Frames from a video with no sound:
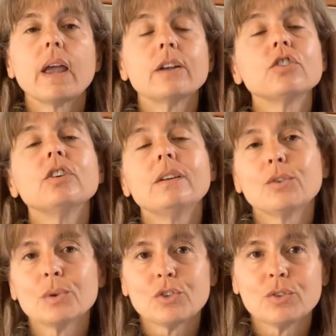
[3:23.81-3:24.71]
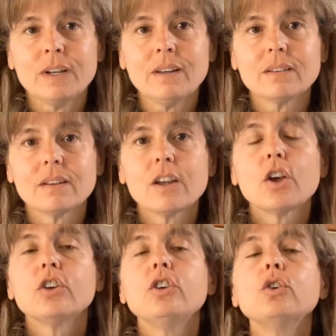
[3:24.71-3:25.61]
And she did retreat.
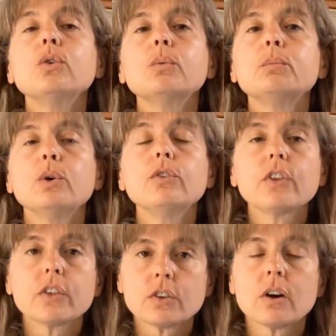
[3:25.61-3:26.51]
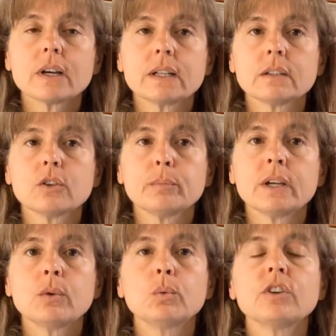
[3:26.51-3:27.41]
You moved the target a little
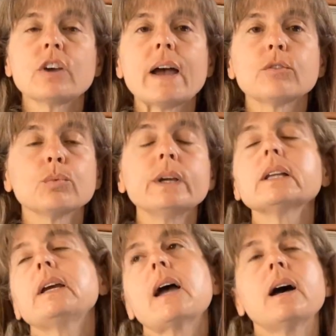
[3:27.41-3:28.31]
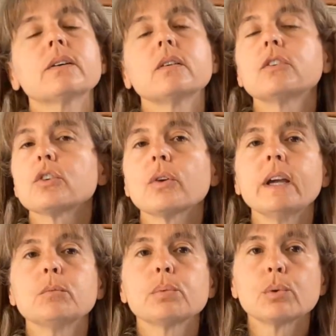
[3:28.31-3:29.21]
bit, which really acts as a
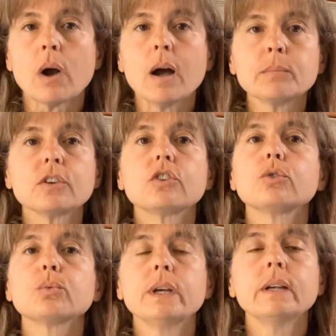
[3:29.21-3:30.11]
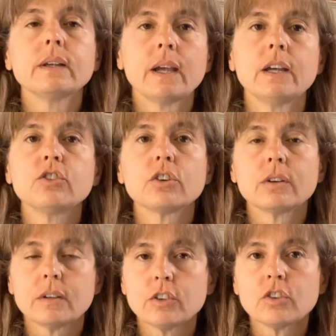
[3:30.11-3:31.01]
great prompt to re-engage her
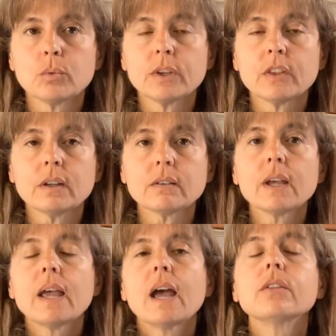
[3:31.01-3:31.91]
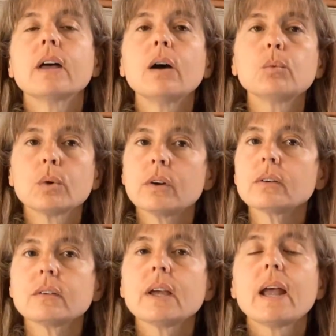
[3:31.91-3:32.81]
attention with it, and that
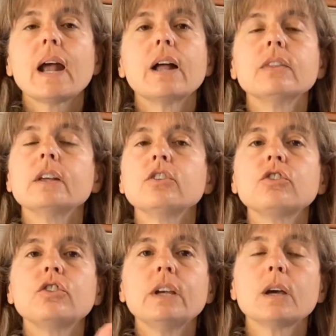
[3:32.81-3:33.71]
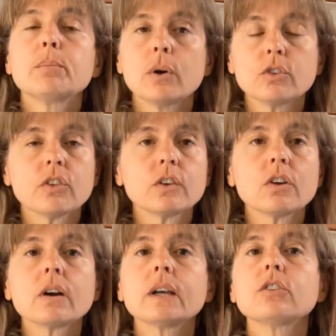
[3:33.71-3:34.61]
worked. And then she approached the
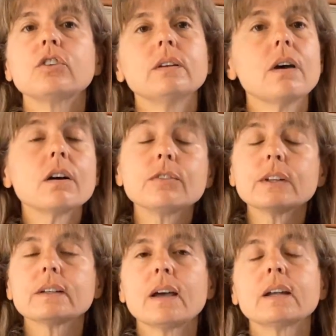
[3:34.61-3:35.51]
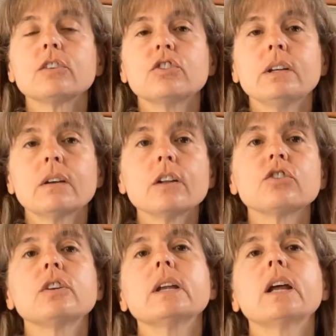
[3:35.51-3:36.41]
target, she tongue flicked at it, she
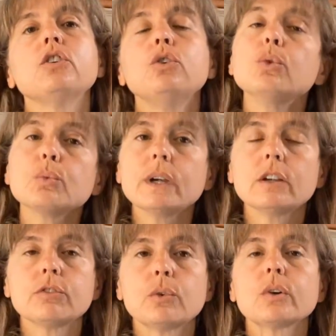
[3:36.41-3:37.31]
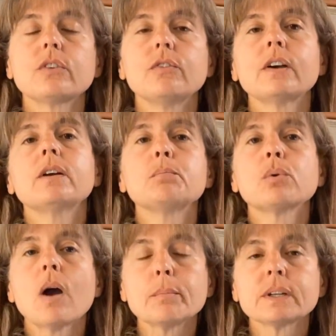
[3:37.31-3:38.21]
touched it, and you reinforced very
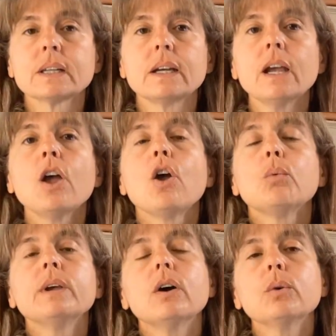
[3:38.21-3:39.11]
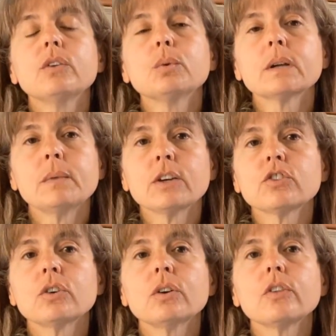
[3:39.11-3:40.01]
promptly. We always want to make
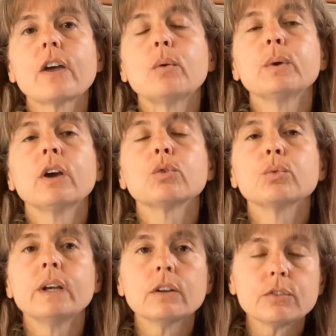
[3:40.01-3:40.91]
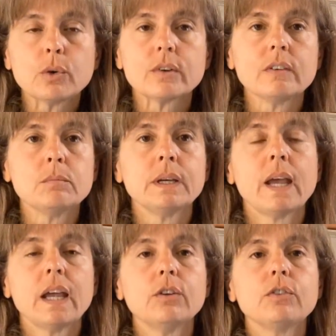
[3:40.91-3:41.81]
sure that we are reinforcing
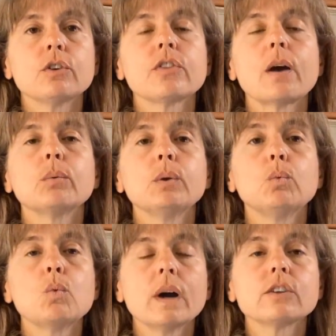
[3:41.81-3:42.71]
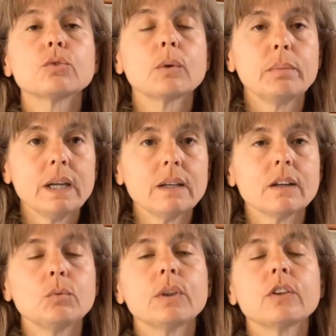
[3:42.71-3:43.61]
behavior that we want
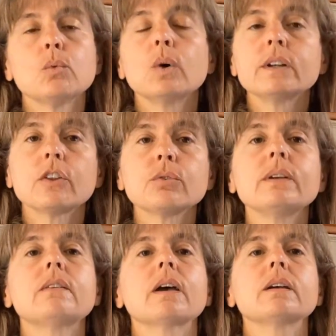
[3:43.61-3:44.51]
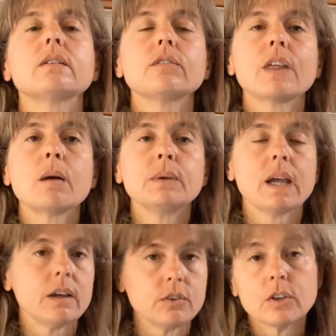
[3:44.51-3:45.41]
repeated within 1 to 3 seconds of that
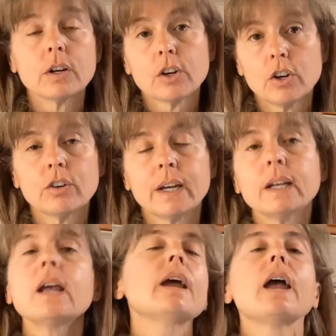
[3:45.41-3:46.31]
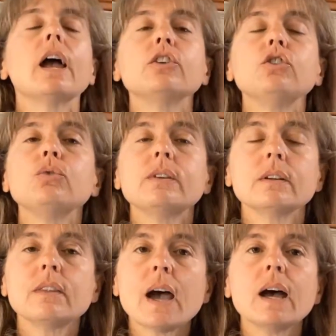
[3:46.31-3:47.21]
behavior occurring, and you
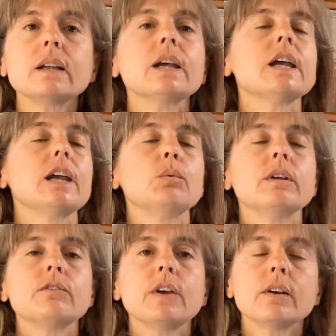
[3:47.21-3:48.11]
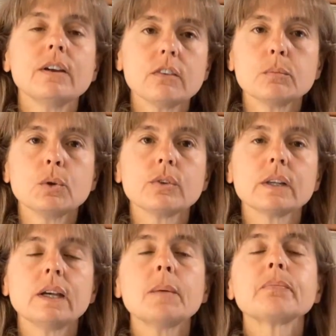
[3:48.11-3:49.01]
did that. It went very
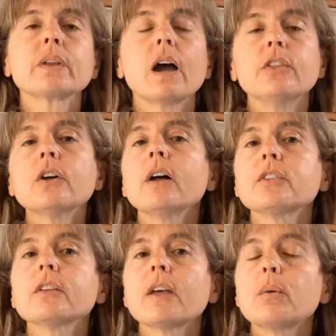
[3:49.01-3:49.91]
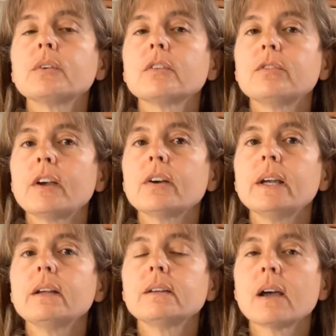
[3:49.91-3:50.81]
smoothly. I thought that that was a
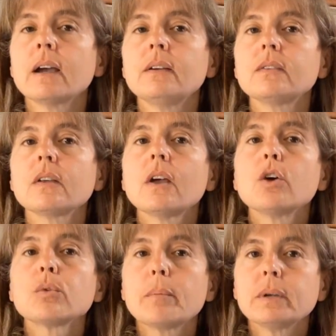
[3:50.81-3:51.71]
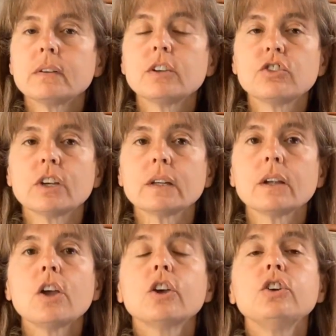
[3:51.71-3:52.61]
very nice repetition.
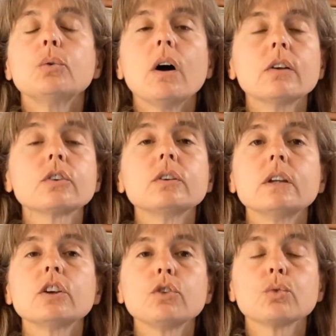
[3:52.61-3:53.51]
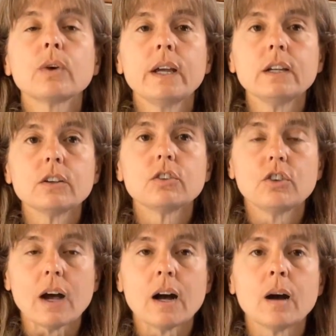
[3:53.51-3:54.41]
You also did a great
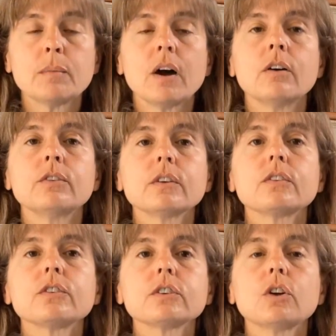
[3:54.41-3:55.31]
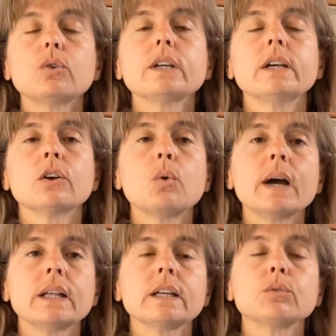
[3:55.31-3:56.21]
job of slowly and
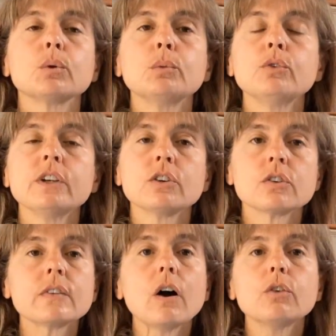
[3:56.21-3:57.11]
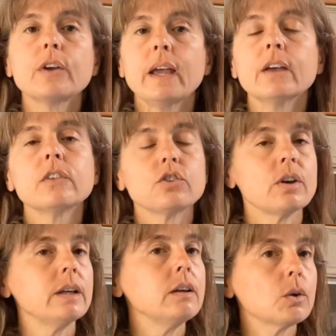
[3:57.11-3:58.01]
quietly removing yourself and the
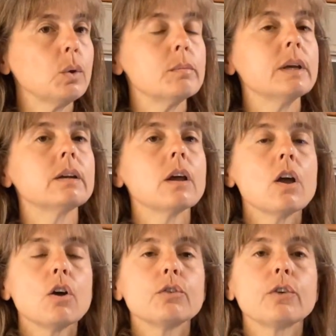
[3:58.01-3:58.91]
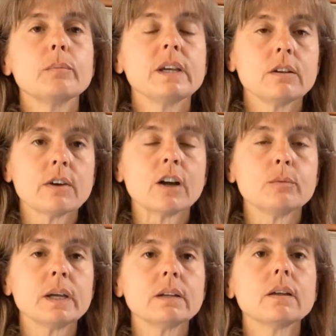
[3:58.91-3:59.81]
training equipment from the
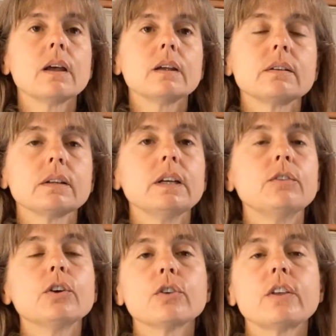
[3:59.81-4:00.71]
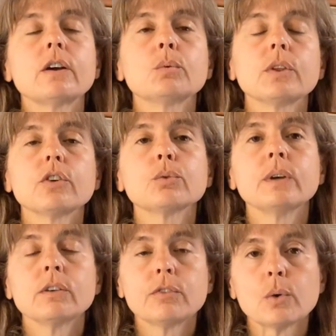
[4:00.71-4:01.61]
environment to leave her there with her
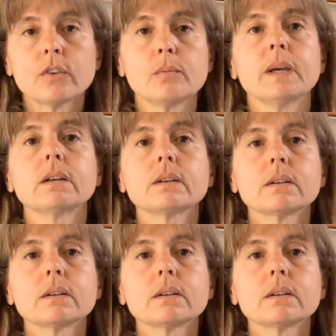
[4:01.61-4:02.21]
reinforcement.